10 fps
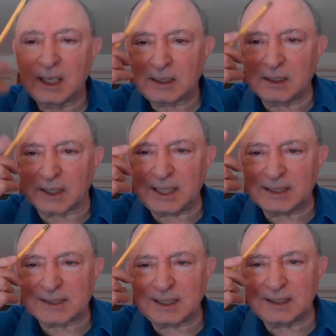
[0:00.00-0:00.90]

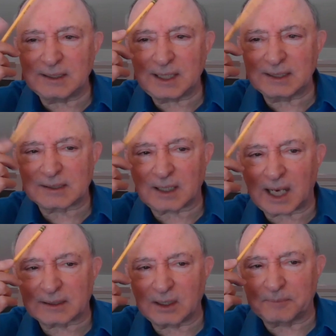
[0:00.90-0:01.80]
It's
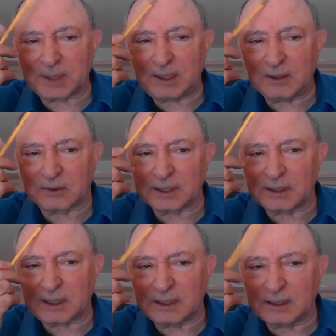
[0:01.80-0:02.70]
locked up here in
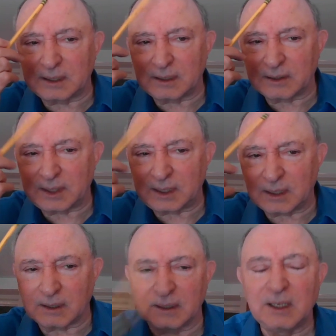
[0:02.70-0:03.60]

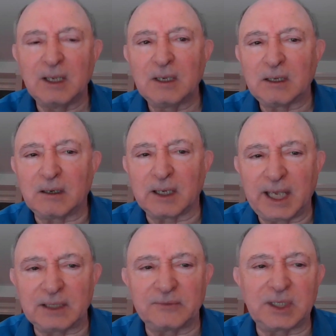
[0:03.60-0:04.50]
the
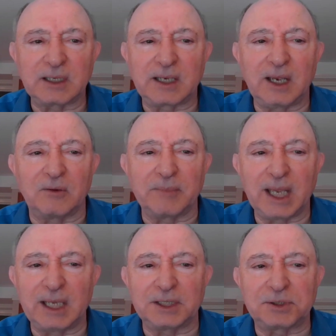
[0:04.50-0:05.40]
head of the account
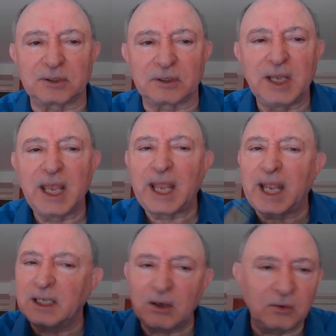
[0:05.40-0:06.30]
manager,
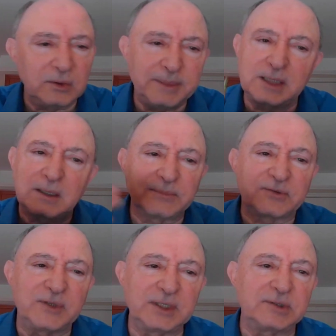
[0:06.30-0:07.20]
and it only becomes
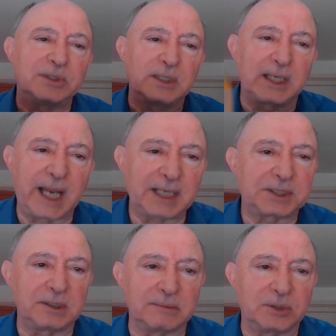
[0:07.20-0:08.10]
visible and
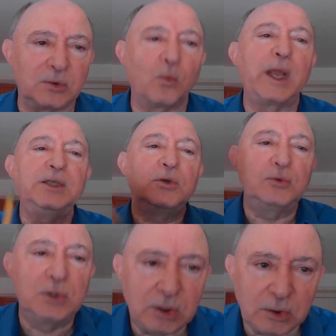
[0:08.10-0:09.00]
actionable when you
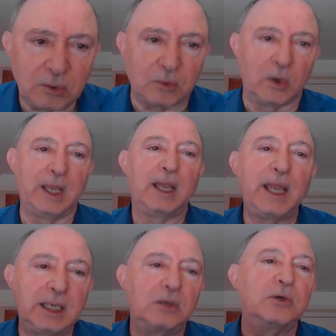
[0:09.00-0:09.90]
do
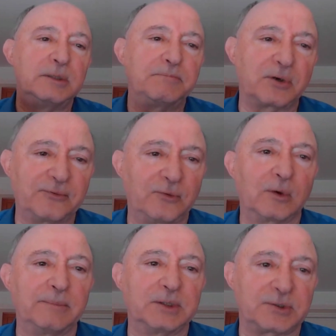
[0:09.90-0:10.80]
a good
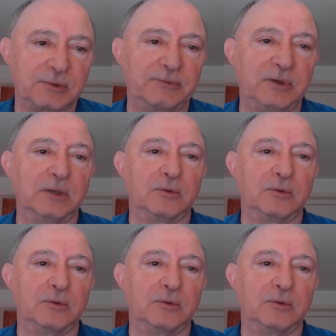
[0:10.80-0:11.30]
performance review.